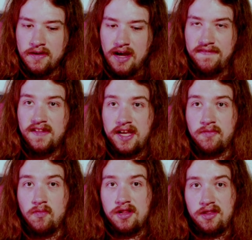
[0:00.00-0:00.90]
I feel
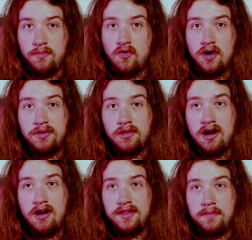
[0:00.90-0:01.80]
the more you
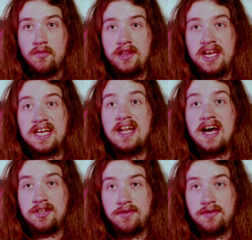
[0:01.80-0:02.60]
learn, the more they connect